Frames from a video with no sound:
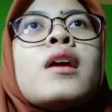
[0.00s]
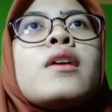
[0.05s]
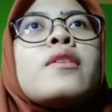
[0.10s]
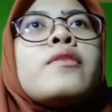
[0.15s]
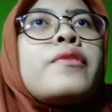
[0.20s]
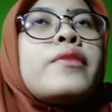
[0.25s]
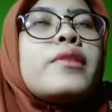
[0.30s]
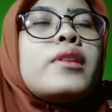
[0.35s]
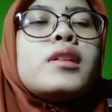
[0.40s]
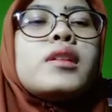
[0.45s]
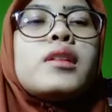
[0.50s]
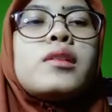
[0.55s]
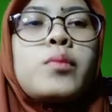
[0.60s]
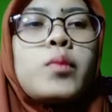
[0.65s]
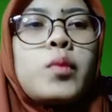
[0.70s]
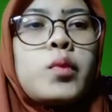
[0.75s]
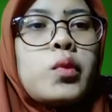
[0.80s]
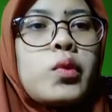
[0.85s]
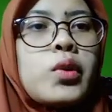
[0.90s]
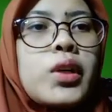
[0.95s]

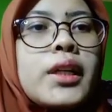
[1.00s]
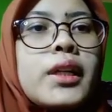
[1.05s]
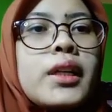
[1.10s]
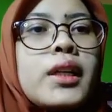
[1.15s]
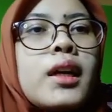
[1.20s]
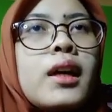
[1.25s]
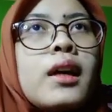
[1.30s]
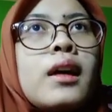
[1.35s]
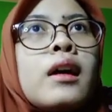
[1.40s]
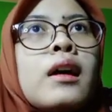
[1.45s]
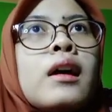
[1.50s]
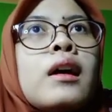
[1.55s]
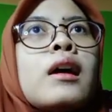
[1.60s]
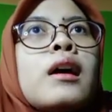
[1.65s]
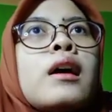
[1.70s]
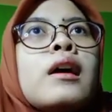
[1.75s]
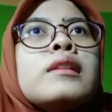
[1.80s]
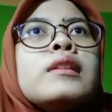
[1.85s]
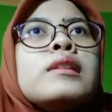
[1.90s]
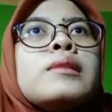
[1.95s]
Furthermore,
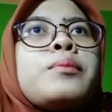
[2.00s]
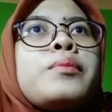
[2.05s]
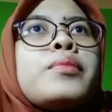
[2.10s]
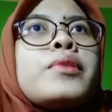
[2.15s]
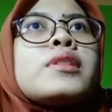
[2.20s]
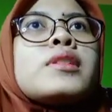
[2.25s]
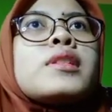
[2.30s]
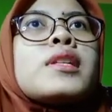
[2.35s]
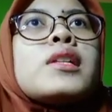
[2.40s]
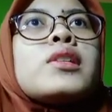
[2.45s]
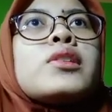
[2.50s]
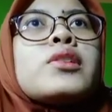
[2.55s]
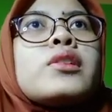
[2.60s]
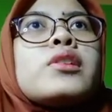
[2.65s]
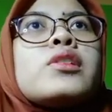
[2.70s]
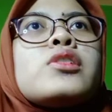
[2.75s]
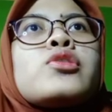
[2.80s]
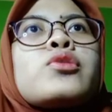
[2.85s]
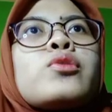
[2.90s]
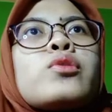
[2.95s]
the presenter
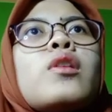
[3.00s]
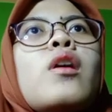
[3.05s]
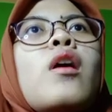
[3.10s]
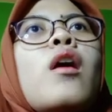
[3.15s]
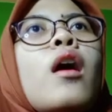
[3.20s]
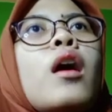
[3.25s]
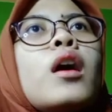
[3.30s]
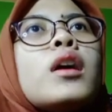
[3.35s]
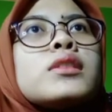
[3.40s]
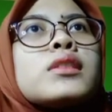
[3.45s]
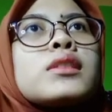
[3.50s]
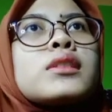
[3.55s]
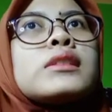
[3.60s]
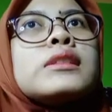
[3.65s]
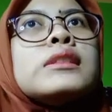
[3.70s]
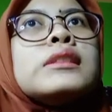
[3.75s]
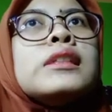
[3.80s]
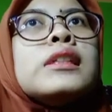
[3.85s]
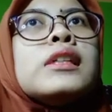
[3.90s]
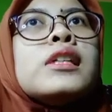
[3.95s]
should ask
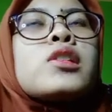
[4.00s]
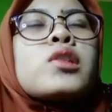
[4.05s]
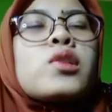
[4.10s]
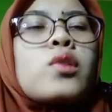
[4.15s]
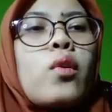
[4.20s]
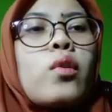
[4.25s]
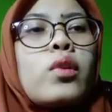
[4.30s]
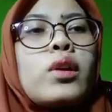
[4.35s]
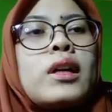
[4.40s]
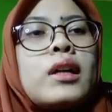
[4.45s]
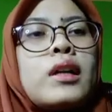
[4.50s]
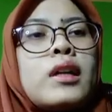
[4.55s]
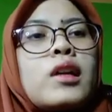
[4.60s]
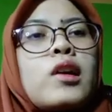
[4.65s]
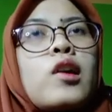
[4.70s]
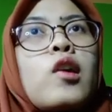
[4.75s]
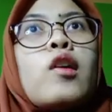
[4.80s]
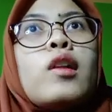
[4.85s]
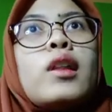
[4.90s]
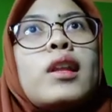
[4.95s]
his or her
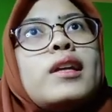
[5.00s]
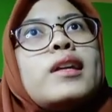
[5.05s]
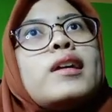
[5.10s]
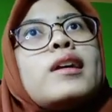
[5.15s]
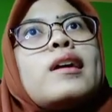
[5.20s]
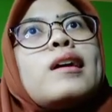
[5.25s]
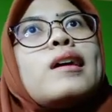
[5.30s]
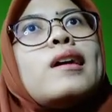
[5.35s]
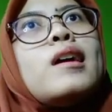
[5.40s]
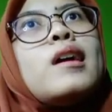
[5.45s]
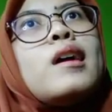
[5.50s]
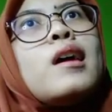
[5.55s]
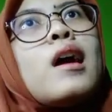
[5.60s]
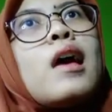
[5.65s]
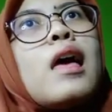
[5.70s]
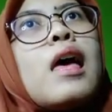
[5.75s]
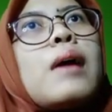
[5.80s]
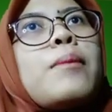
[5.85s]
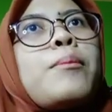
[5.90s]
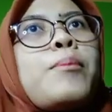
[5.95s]
colleague
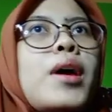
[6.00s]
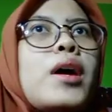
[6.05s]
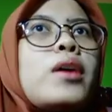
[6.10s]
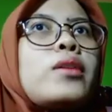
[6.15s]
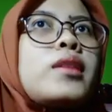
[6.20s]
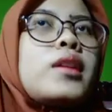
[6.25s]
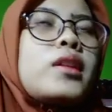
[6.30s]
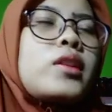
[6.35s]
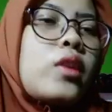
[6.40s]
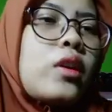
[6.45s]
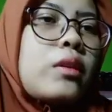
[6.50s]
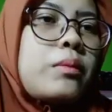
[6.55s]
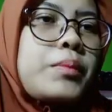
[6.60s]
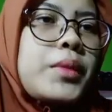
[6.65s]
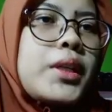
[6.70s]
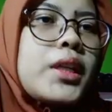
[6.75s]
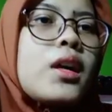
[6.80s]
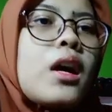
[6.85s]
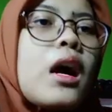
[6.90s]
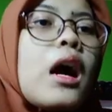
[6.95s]
about the
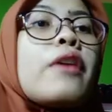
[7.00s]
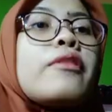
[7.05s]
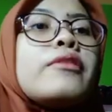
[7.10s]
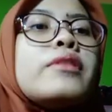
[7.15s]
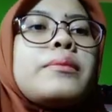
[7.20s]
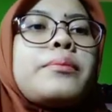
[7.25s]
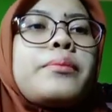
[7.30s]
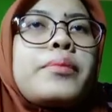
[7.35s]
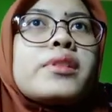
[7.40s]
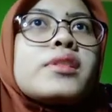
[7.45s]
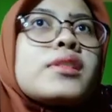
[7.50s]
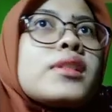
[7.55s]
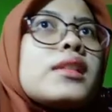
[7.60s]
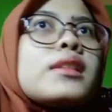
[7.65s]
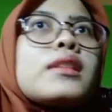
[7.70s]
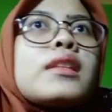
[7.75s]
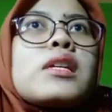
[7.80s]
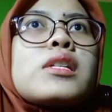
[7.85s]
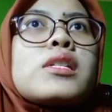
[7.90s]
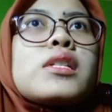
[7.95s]
topic of the
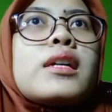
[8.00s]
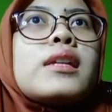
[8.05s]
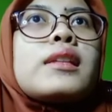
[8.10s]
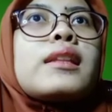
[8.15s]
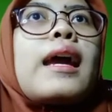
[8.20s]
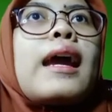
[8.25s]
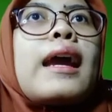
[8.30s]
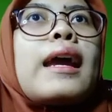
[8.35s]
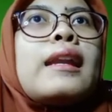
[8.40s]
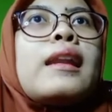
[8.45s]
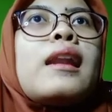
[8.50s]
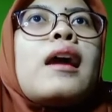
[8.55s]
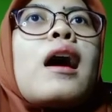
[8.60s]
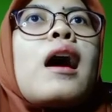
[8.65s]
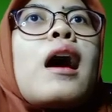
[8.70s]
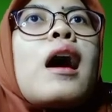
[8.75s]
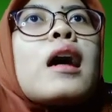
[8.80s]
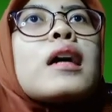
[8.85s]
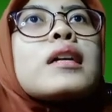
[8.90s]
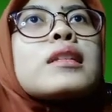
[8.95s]
presentation and
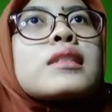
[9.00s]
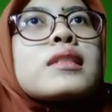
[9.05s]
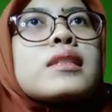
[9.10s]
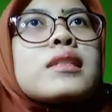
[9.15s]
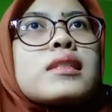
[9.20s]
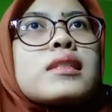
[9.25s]
ask